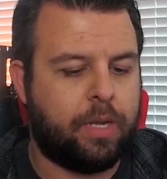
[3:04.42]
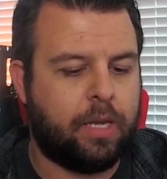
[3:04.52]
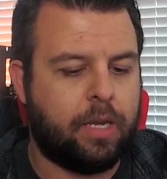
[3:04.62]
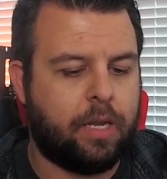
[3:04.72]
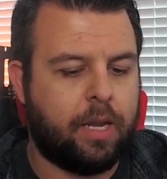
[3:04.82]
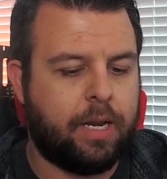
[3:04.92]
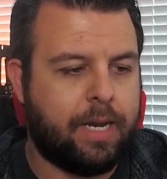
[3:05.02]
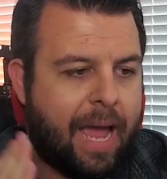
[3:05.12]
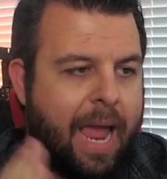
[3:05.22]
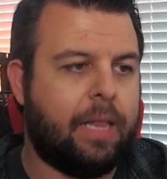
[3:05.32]
to be
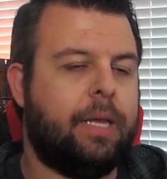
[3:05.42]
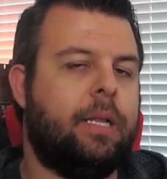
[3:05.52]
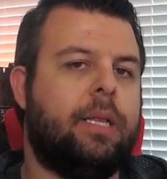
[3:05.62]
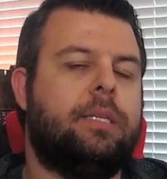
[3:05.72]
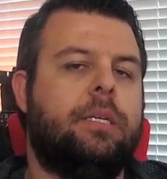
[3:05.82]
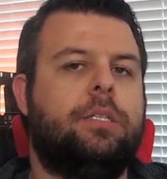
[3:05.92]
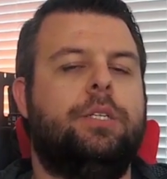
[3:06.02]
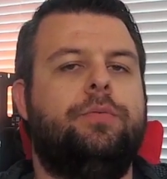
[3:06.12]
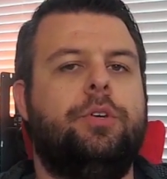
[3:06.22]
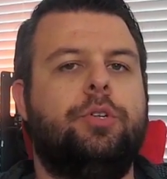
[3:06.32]
nailing this into
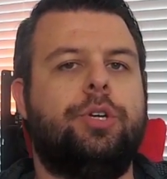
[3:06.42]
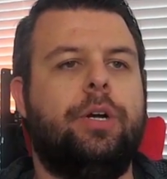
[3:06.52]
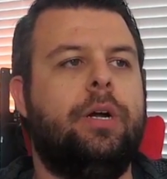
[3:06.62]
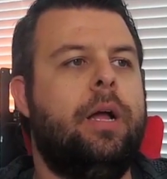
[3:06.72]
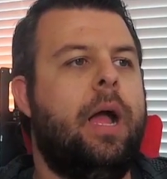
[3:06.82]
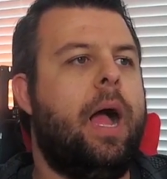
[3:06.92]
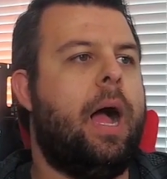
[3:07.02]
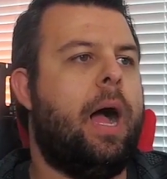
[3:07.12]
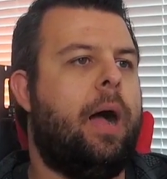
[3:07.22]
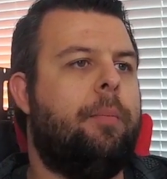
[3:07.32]
the future.
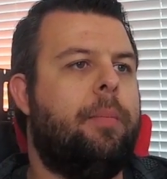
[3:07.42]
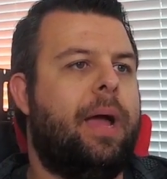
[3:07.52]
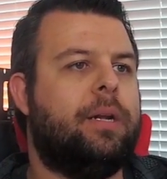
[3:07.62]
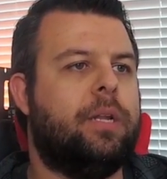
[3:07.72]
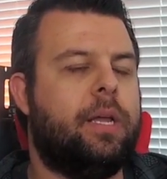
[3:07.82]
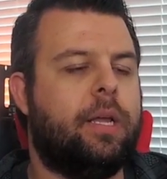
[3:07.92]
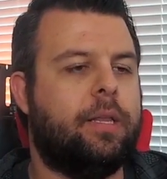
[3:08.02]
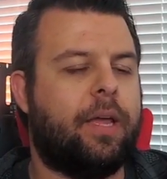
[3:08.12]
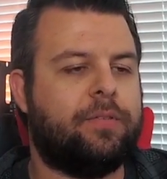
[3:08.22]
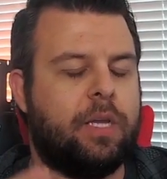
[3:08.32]
And
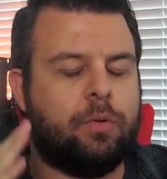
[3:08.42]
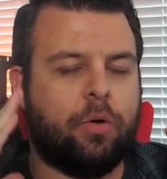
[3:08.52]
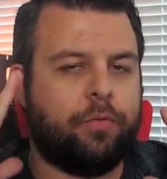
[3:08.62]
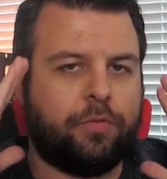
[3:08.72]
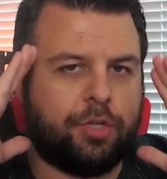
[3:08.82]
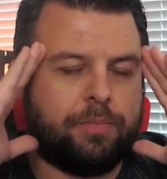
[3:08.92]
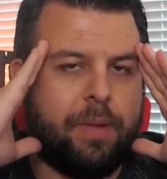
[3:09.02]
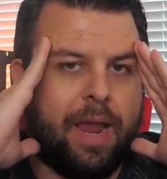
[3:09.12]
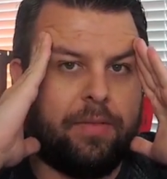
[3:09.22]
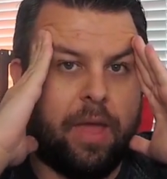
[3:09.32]
they seem to have just
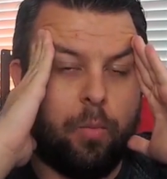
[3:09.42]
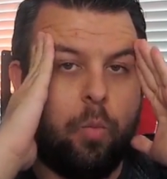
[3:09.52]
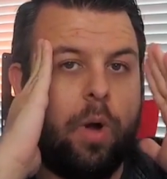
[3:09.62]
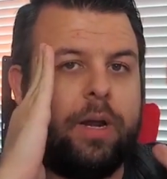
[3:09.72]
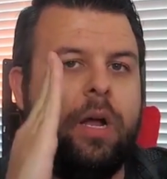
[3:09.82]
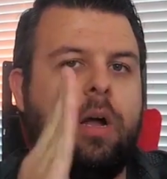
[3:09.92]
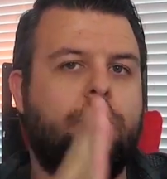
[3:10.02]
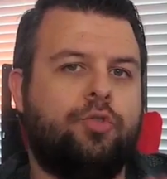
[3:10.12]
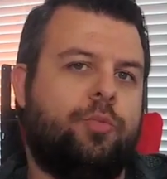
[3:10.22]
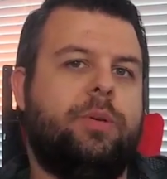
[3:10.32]
made their
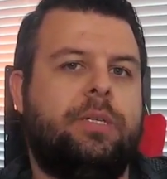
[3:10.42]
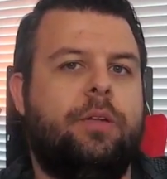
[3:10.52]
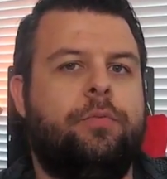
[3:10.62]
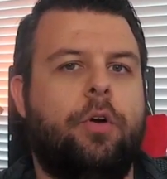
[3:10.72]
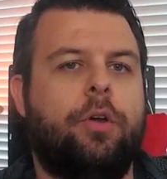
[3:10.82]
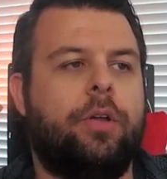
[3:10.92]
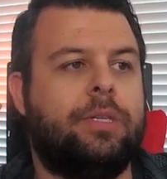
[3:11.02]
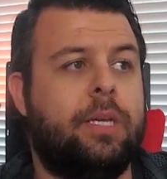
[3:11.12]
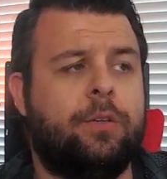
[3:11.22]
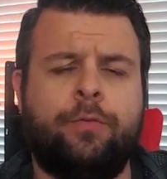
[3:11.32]
100%
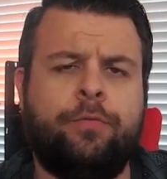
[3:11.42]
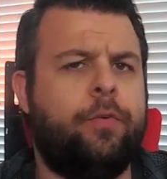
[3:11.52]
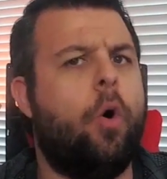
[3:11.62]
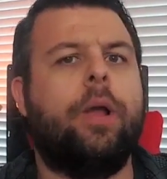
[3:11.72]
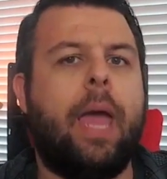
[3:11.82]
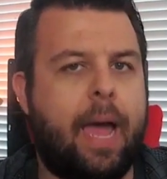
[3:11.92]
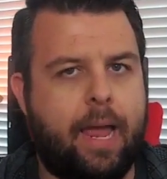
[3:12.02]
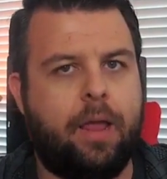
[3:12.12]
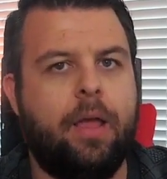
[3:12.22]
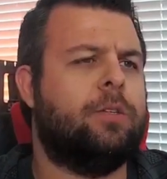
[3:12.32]
focus is
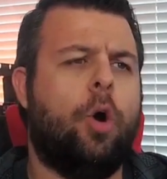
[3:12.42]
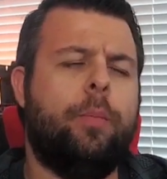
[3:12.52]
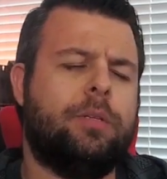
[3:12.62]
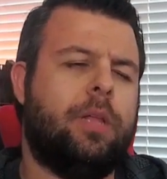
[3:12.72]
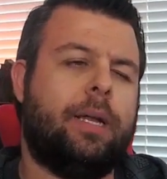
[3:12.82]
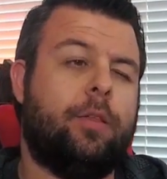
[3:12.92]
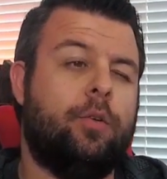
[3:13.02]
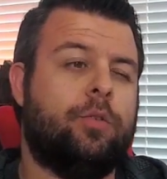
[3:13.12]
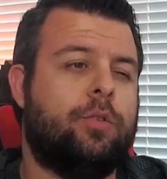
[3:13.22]
4K. It's almost like